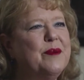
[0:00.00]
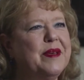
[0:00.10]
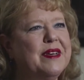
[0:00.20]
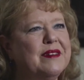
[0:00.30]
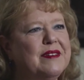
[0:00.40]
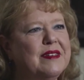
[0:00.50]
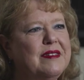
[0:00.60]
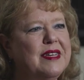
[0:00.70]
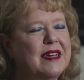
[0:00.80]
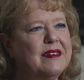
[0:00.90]
because
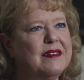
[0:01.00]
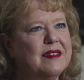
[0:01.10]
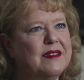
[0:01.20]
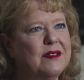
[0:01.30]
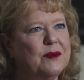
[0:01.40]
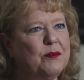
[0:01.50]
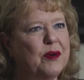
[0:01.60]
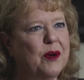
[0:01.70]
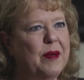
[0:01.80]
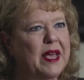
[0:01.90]
in Texas,
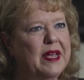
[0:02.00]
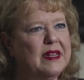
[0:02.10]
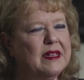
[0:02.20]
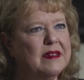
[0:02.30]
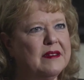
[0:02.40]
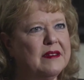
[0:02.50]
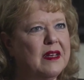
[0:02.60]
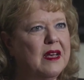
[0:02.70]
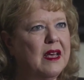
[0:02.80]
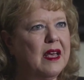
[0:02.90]
probate is
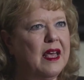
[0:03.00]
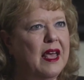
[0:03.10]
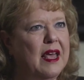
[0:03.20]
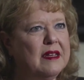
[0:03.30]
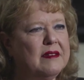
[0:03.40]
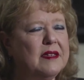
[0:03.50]
a